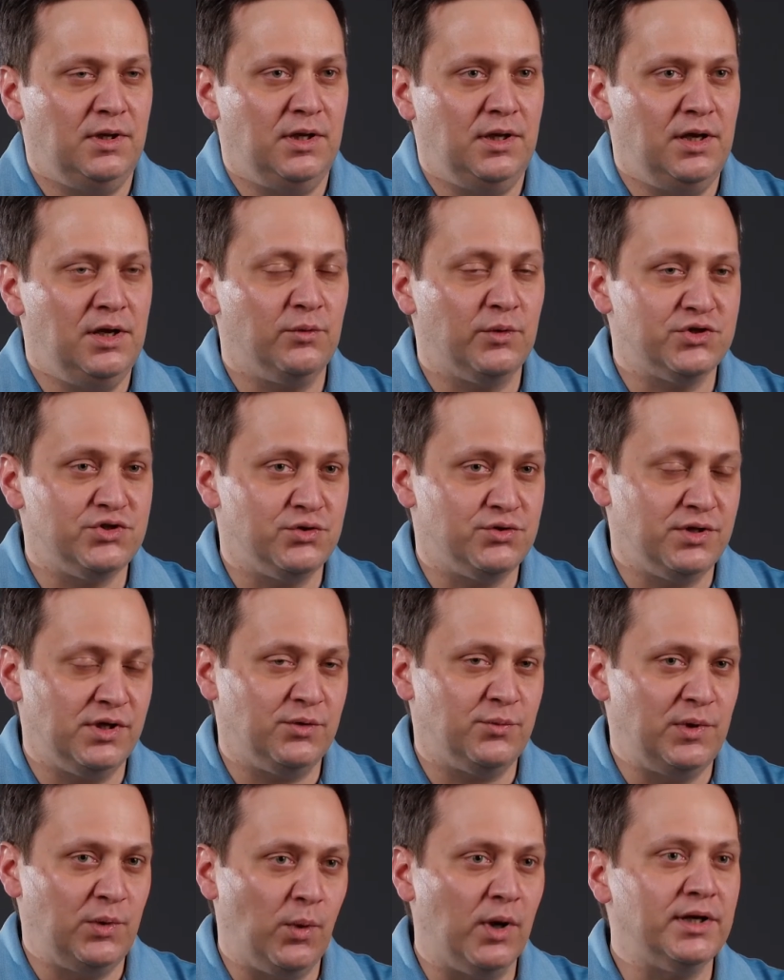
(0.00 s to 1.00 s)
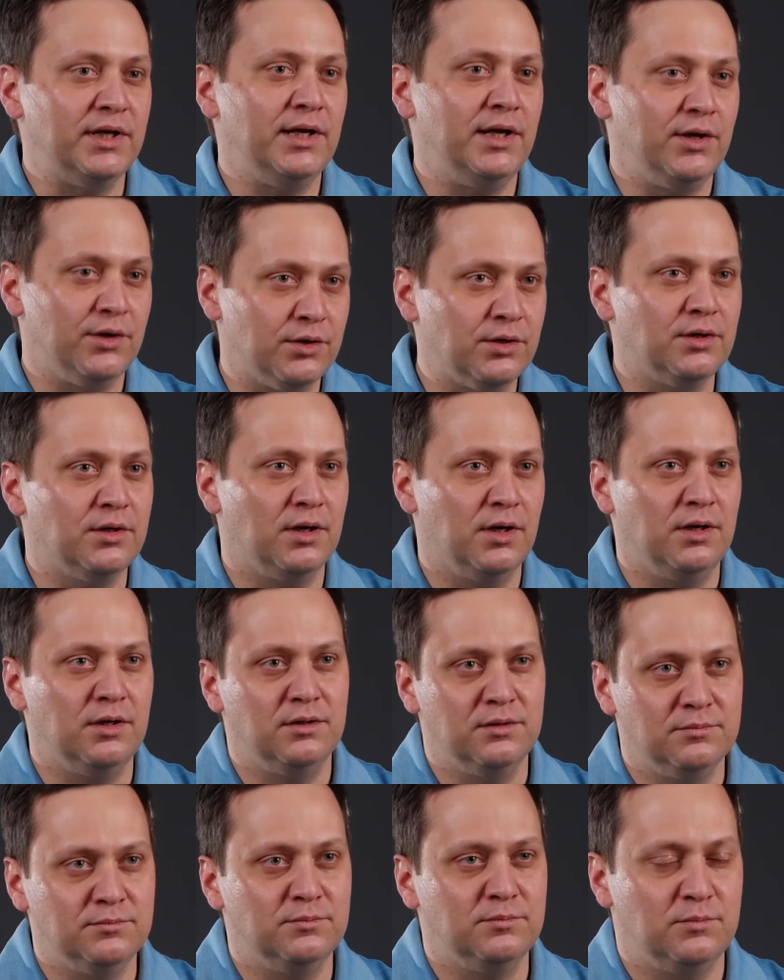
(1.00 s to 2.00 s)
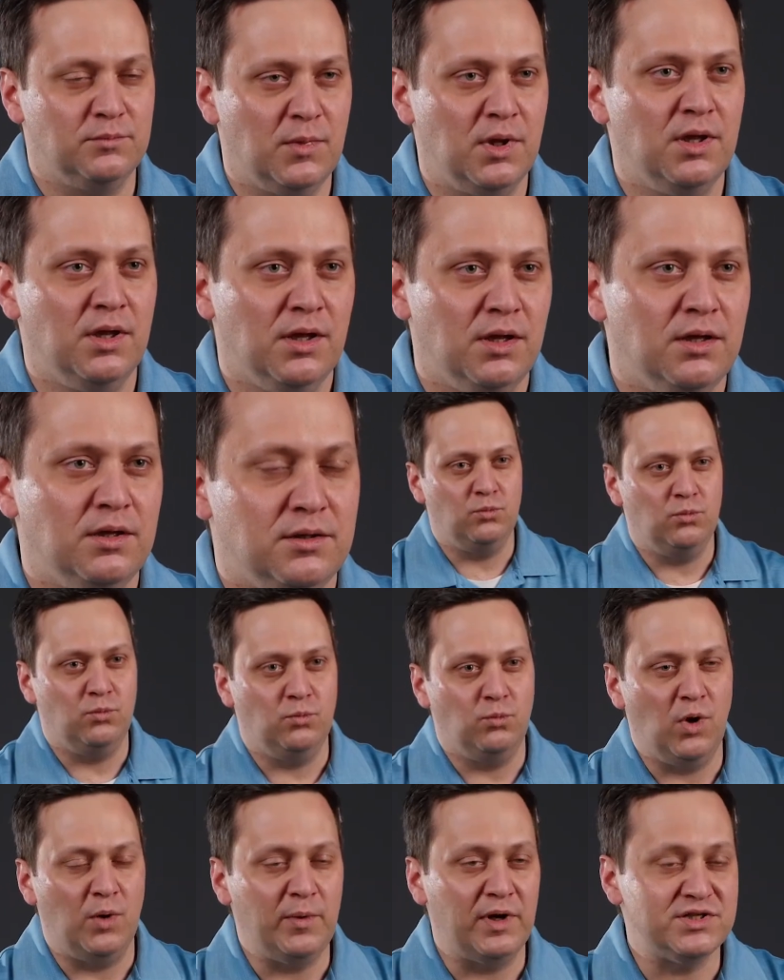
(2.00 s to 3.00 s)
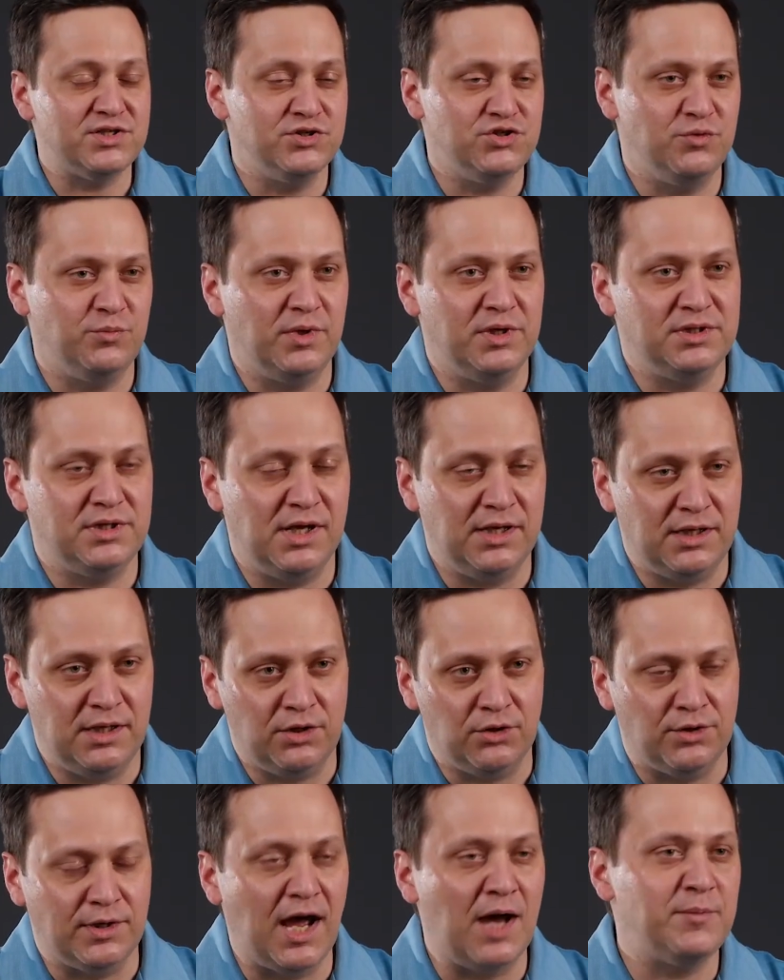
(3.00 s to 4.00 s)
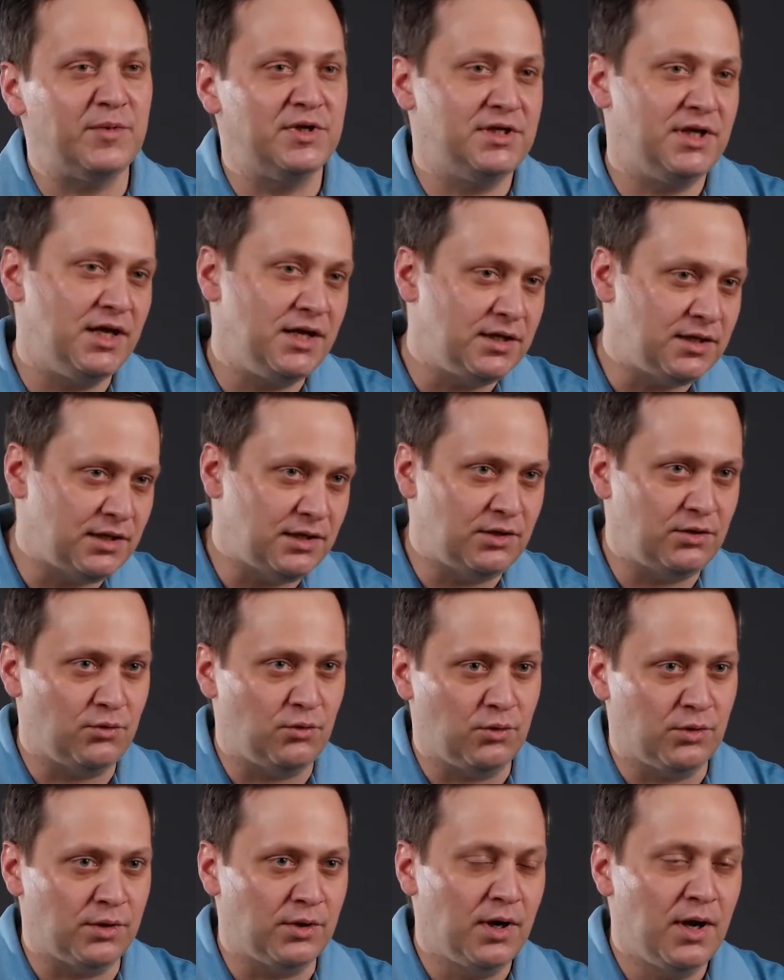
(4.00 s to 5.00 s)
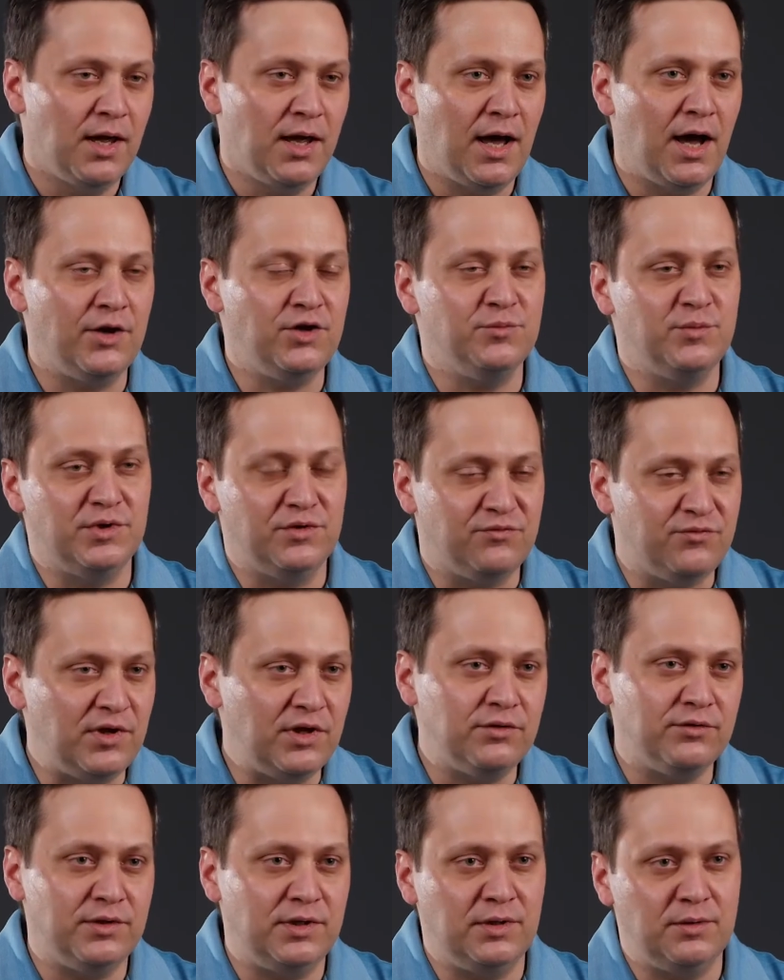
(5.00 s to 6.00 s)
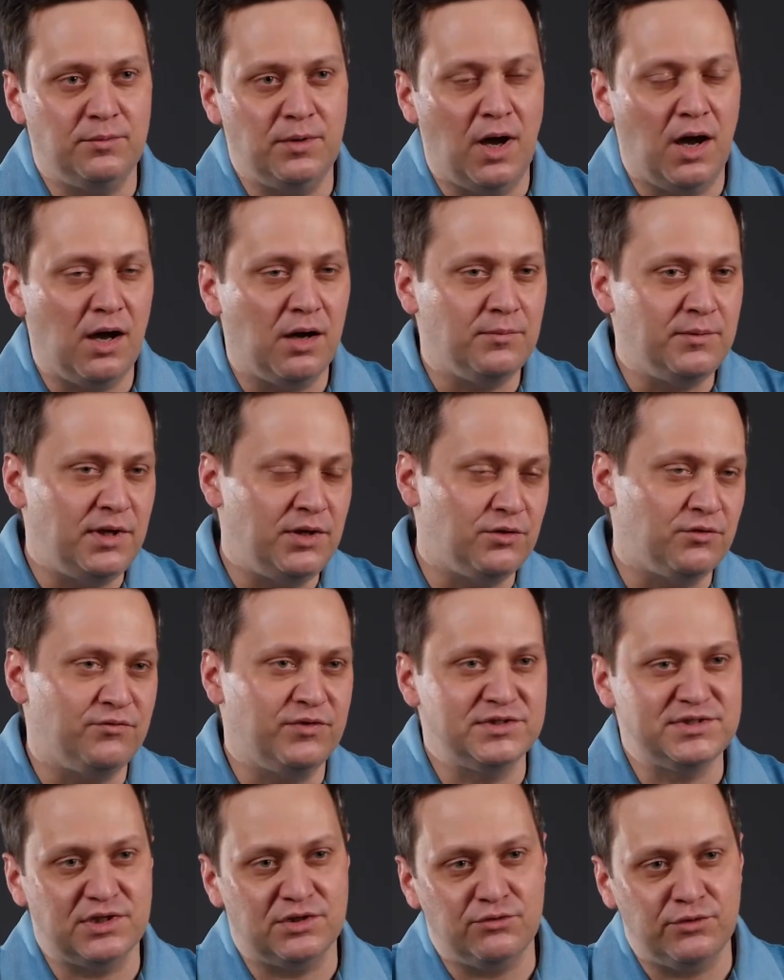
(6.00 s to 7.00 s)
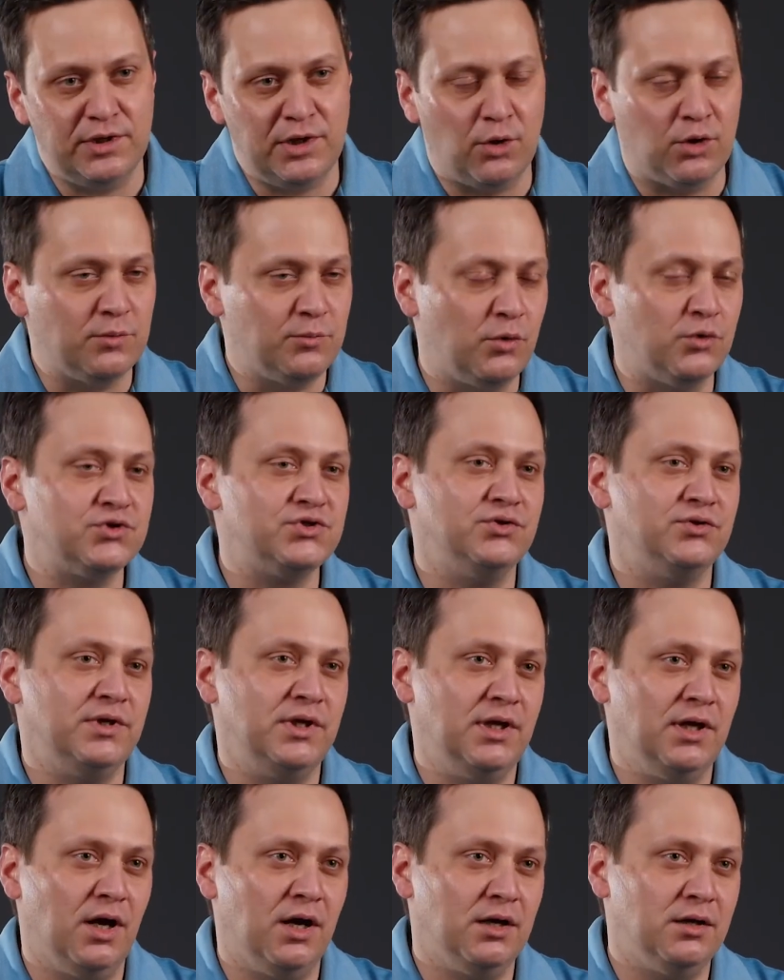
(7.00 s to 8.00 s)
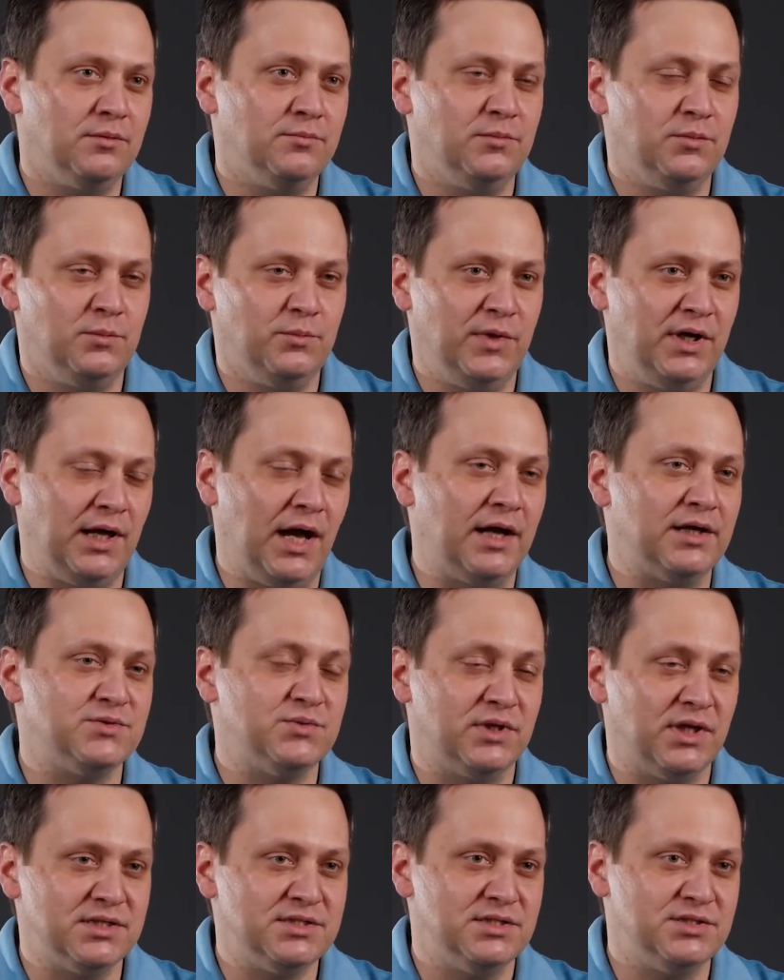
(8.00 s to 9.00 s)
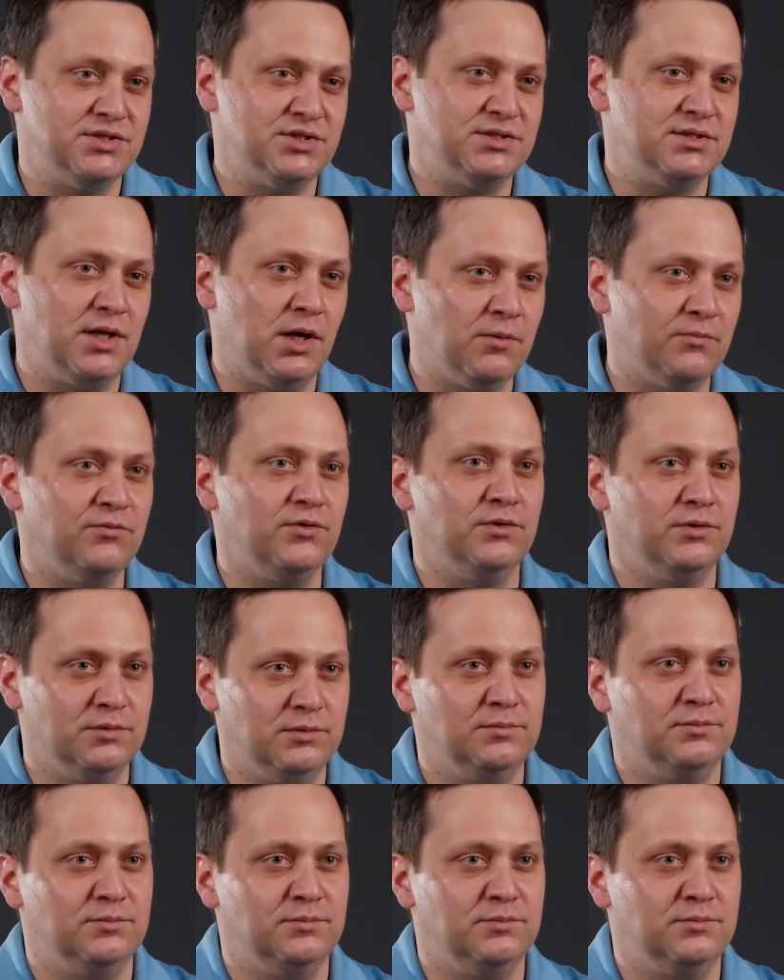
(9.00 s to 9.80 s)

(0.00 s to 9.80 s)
hear what you think we want to hear. What medicines you've been taking or not been taking, or how you've been feeling, either physically or emotionally. Being honest with us is just helpful.